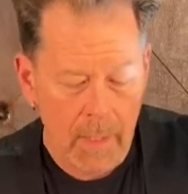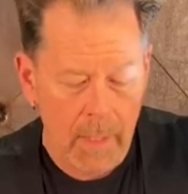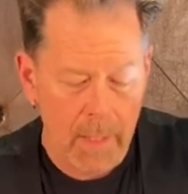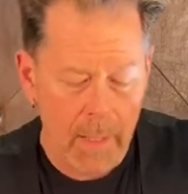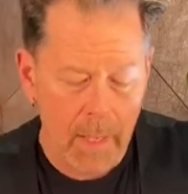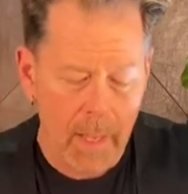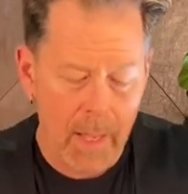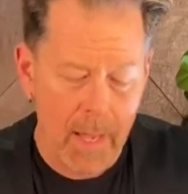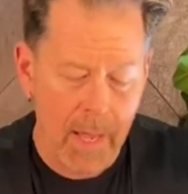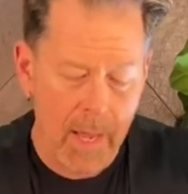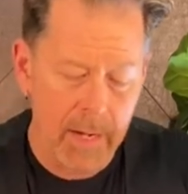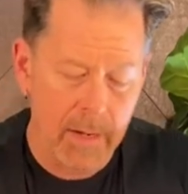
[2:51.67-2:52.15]

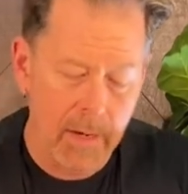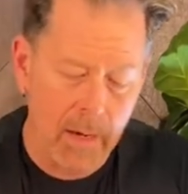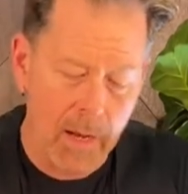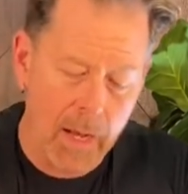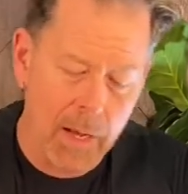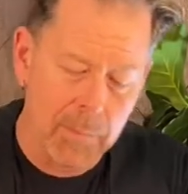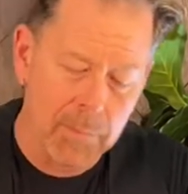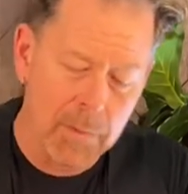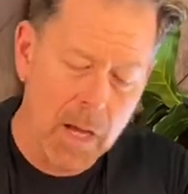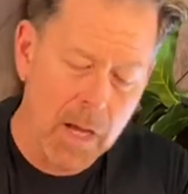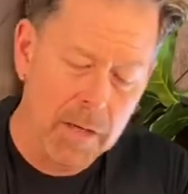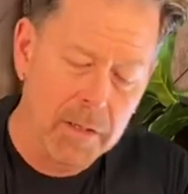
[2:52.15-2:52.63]
And I'm
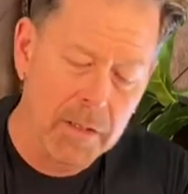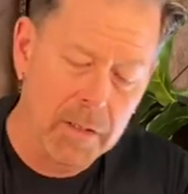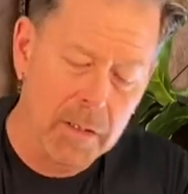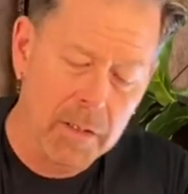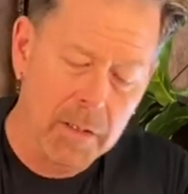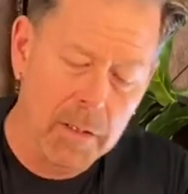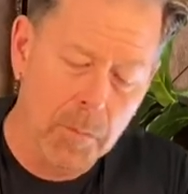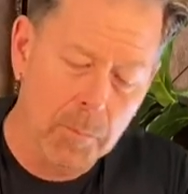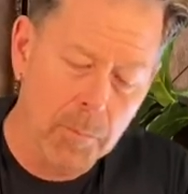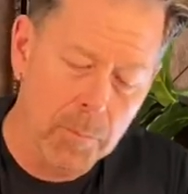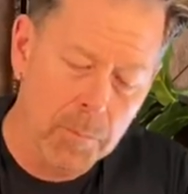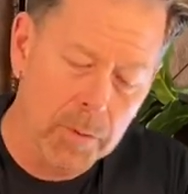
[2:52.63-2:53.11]
not going to
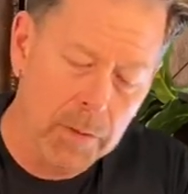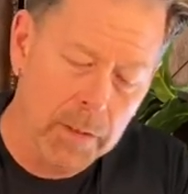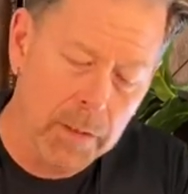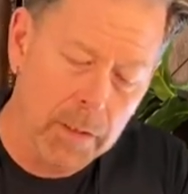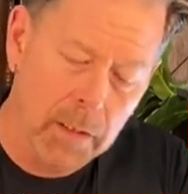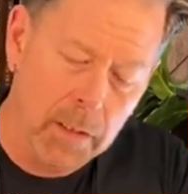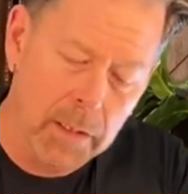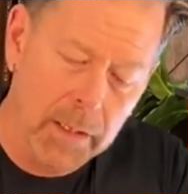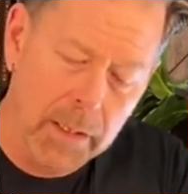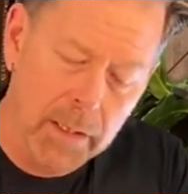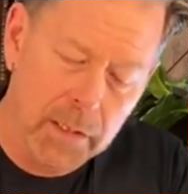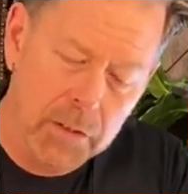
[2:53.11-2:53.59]

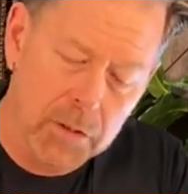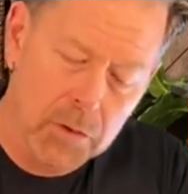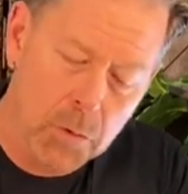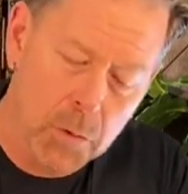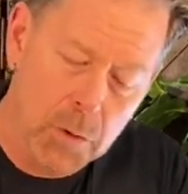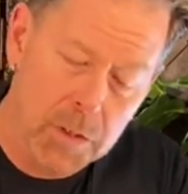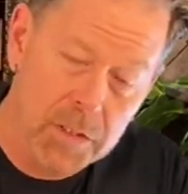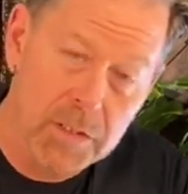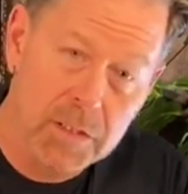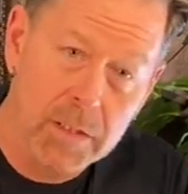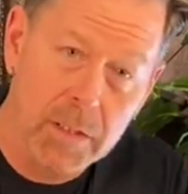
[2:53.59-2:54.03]
completely twist it